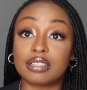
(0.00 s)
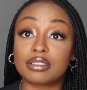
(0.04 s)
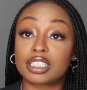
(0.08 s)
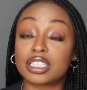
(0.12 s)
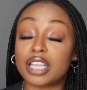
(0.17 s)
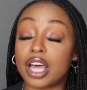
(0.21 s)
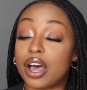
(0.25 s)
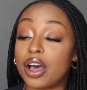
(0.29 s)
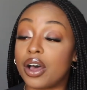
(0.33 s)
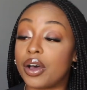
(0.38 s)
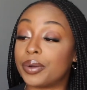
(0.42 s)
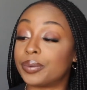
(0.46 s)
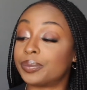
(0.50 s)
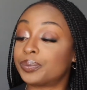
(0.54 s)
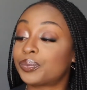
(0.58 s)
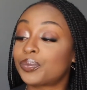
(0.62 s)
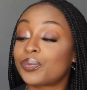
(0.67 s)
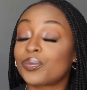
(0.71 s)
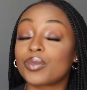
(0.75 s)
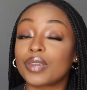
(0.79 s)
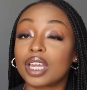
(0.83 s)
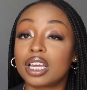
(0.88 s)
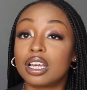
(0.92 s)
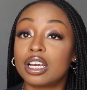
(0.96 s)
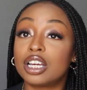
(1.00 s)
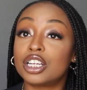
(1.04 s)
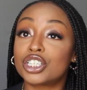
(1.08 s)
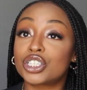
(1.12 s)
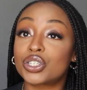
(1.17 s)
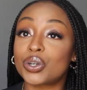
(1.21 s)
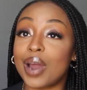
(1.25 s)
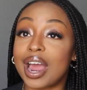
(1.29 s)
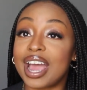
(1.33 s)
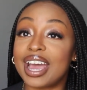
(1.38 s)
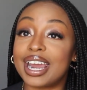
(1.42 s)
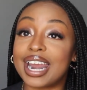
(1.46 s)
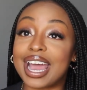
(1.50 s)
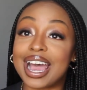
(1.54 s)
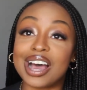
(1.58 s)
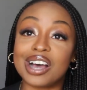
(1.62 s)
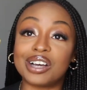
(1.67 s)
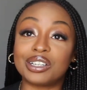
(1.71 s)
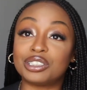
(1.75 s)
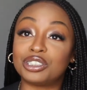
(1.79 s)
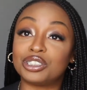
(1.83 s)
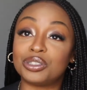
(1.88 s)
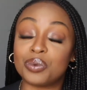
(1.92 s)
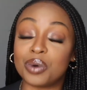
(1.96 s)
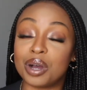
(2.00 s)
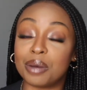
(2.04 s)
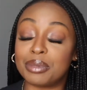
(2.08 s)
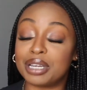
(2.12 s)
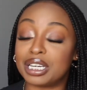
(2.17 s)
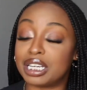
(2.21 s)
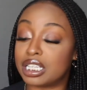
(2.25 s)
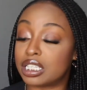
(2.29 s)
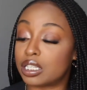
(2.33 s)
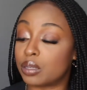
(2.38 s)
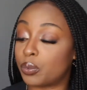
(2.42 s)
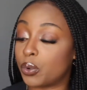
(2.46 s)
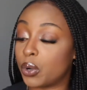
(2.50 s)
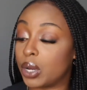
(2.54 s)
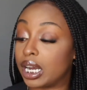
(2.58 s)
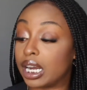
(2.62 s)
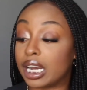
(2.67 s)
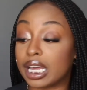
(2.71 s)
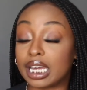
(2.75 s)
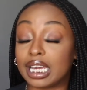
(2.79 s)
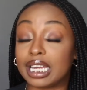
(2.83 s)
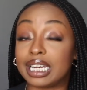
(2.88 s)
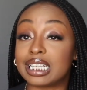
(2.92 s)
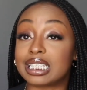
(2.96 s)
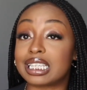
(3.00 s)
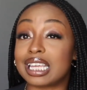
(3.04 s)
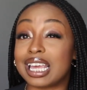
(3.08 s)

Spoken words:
So try it out. You won't be disappointed. Again, it's